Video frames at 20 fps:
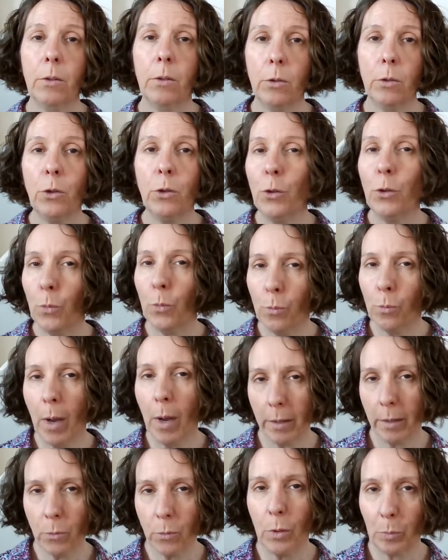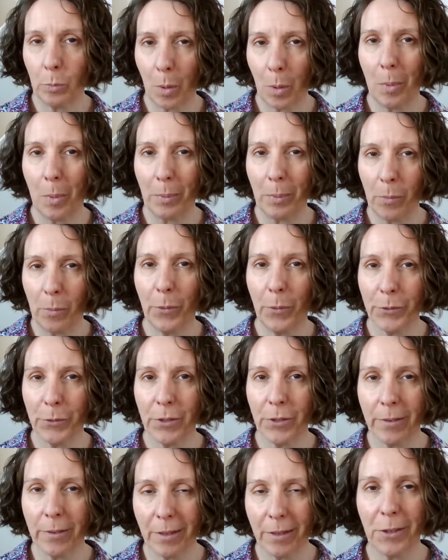Your mind will probably
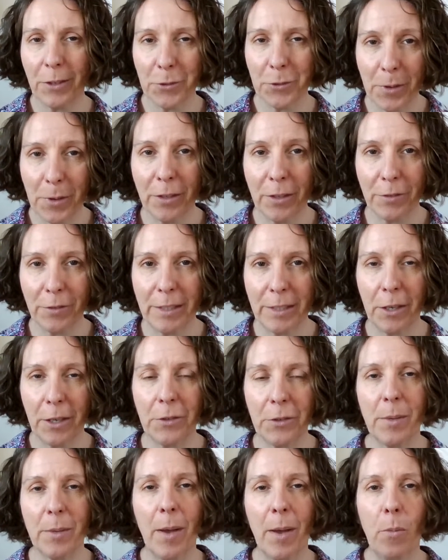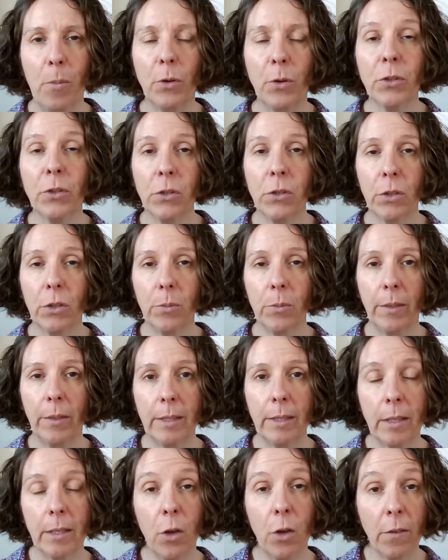wander, and I'll do other videos about what to do when
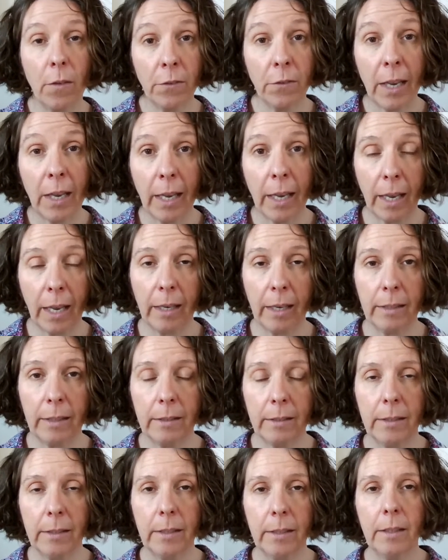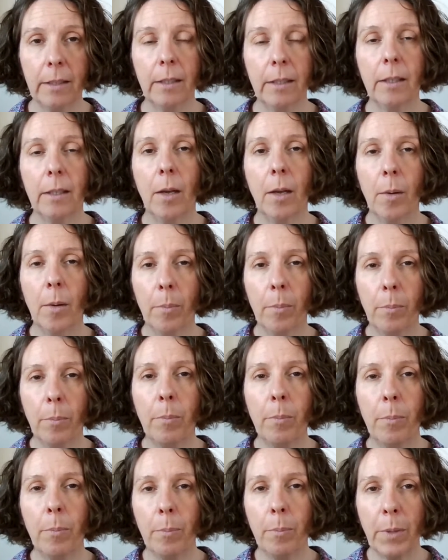there's a lot of thinking.
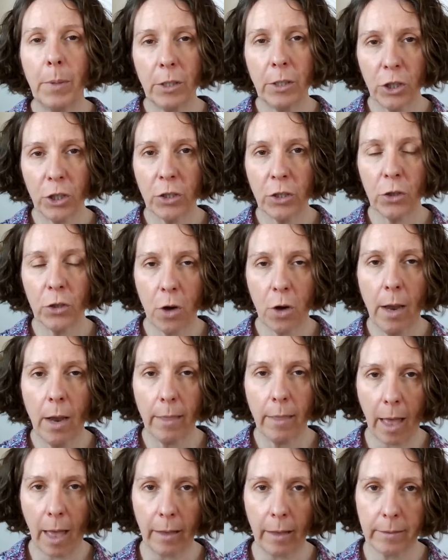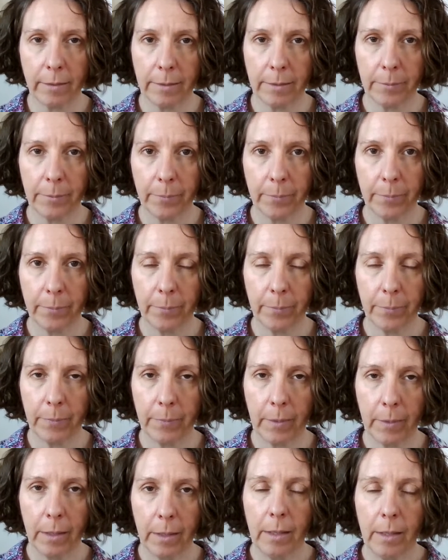But just try that.
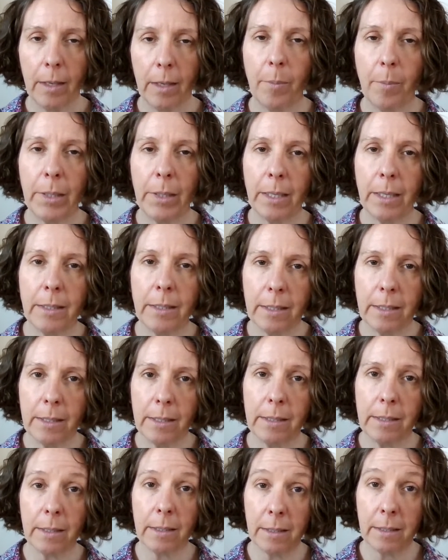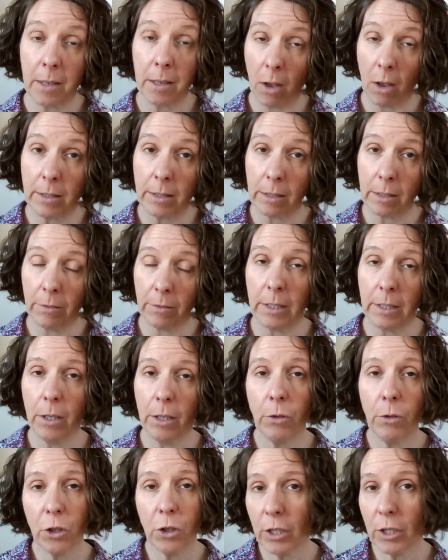And because this is a starting video,
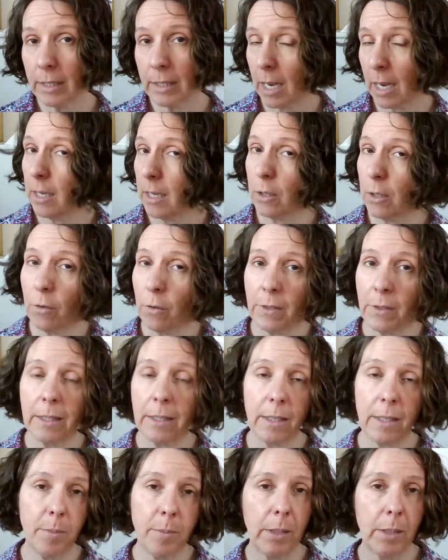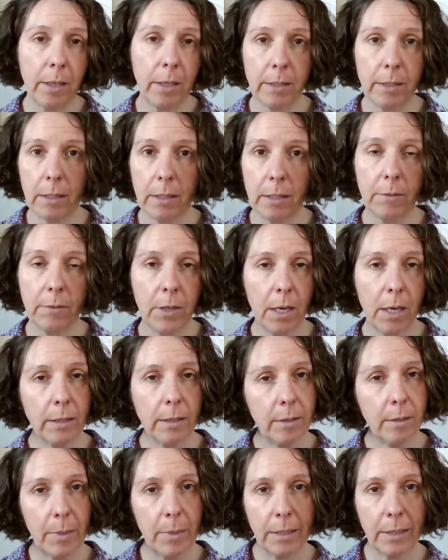you're just taking off the stabilizers of
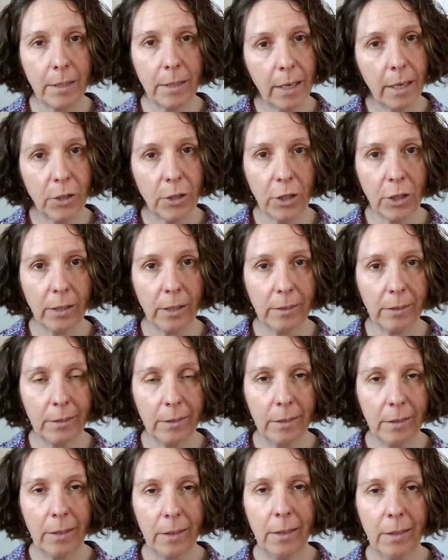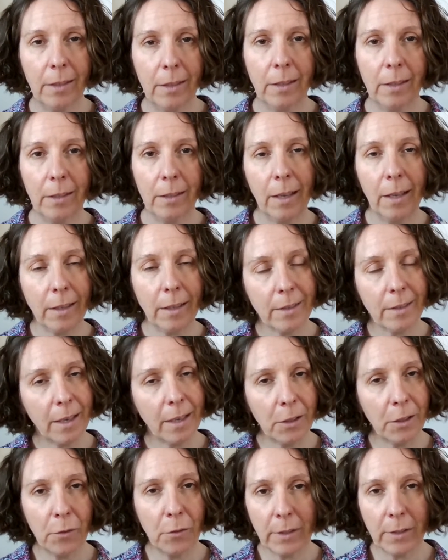guided meditation, like
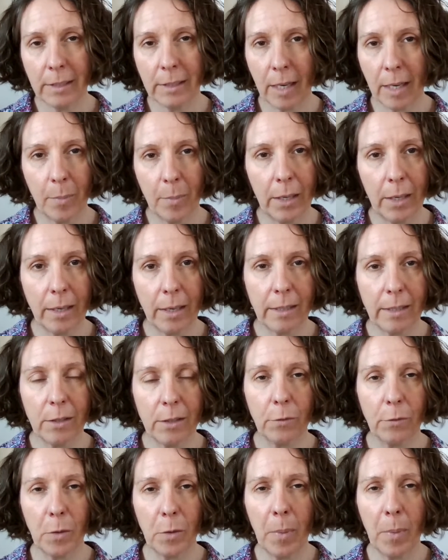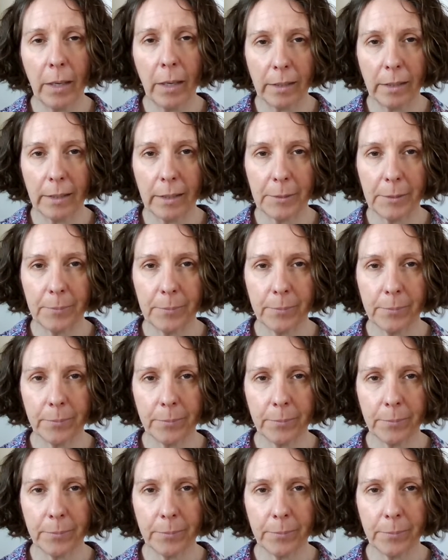taking off the stabilizers of your bike.